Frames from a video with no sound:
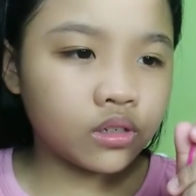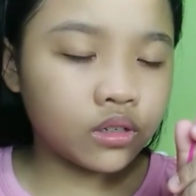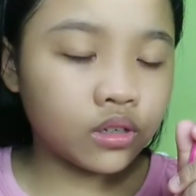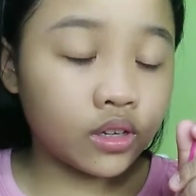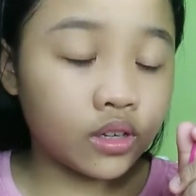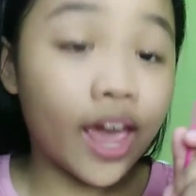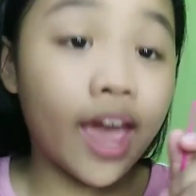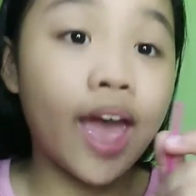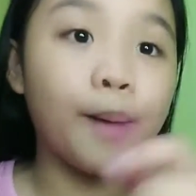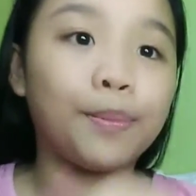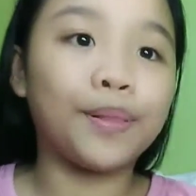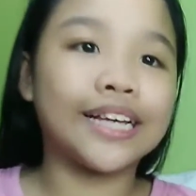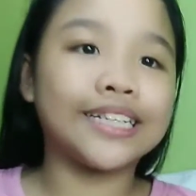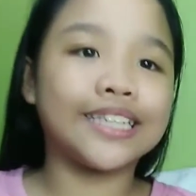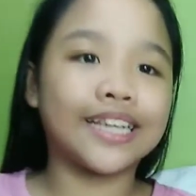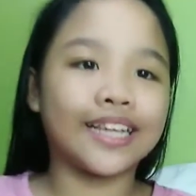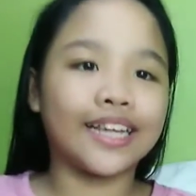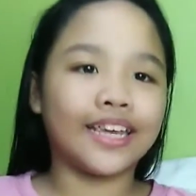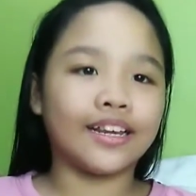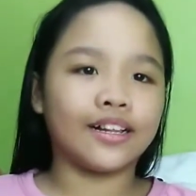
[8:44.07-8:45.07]
Yeah, plastic
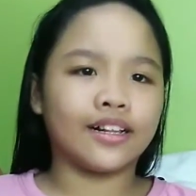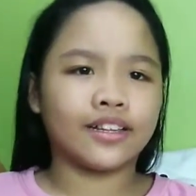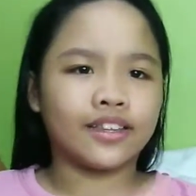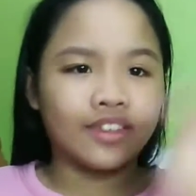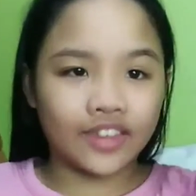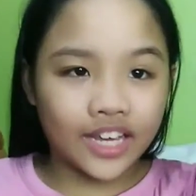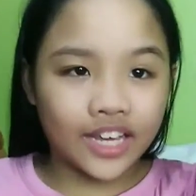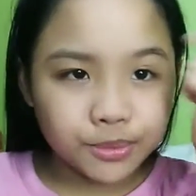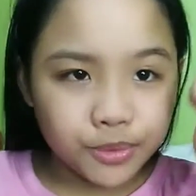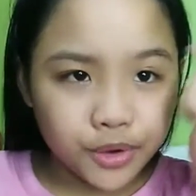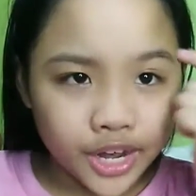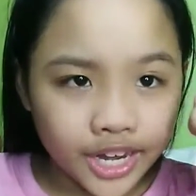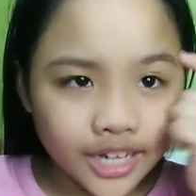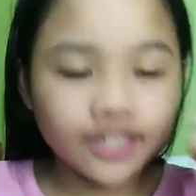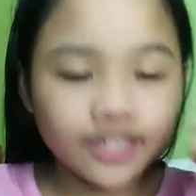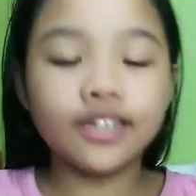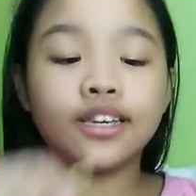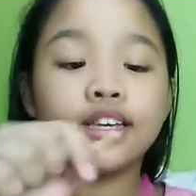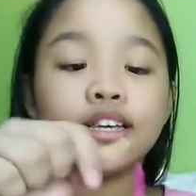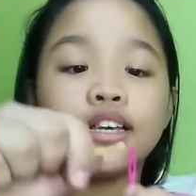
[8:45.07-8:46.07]
needle. Thanks, brain.
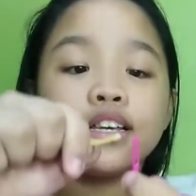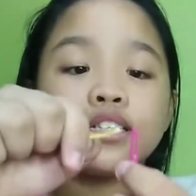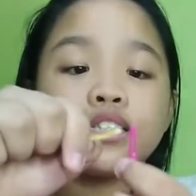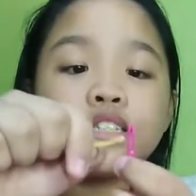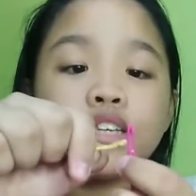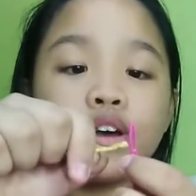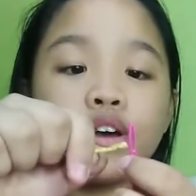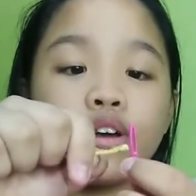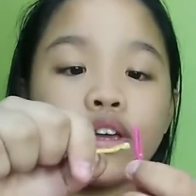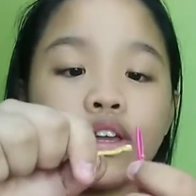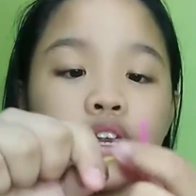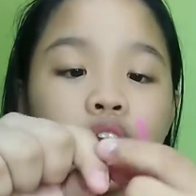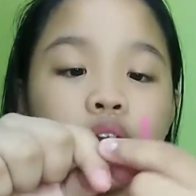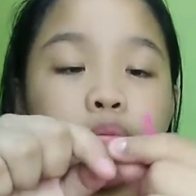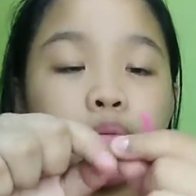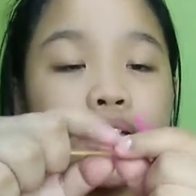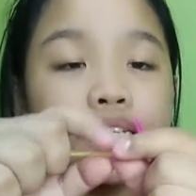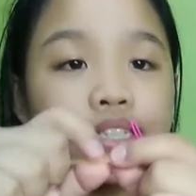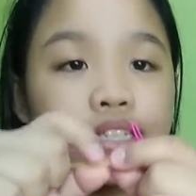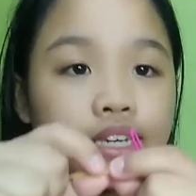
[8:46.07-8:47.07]
So you need a
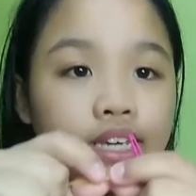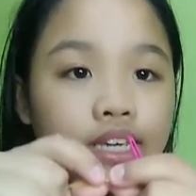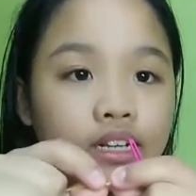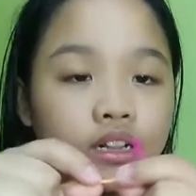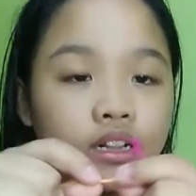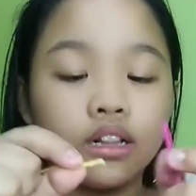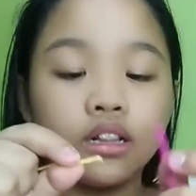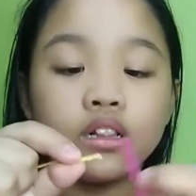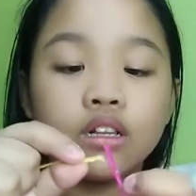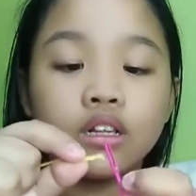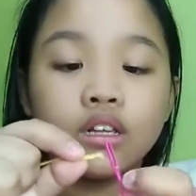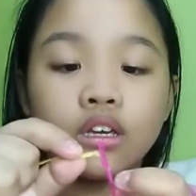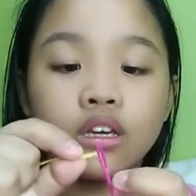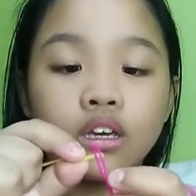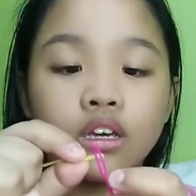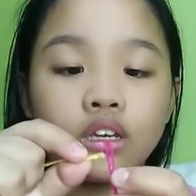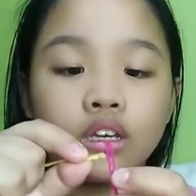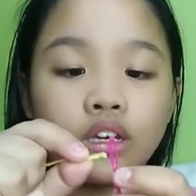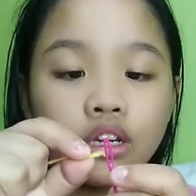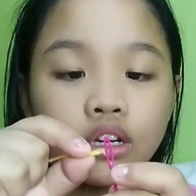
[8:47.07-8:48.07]
plastic needle.
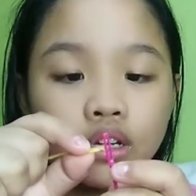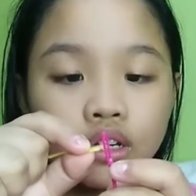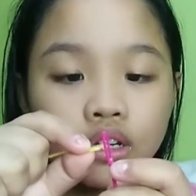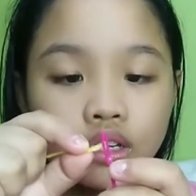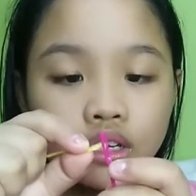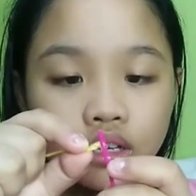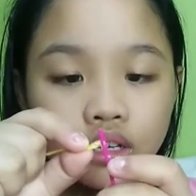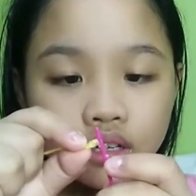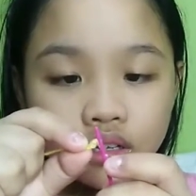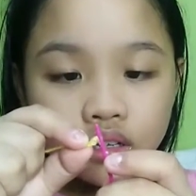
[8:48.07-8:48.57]
You need to